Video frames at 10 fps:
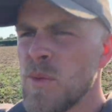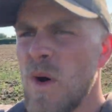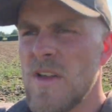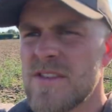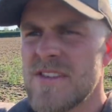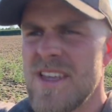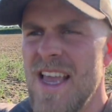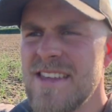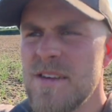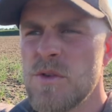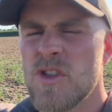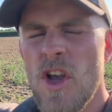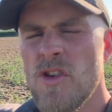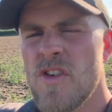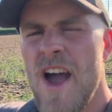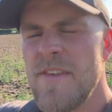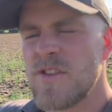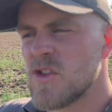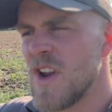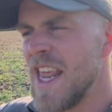was, is it was so dry after
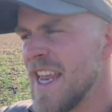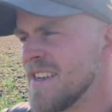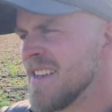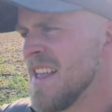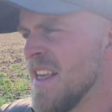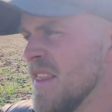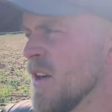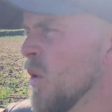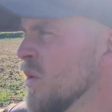drilling that all